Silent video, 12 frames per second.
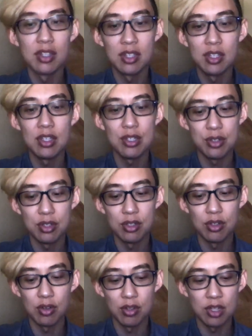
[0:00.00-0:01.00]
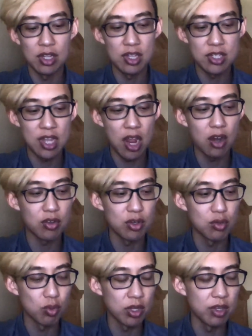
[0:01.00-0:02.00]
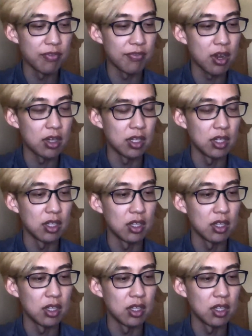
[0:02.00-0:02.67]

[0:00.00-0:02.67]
he's, you know, his character is really funny.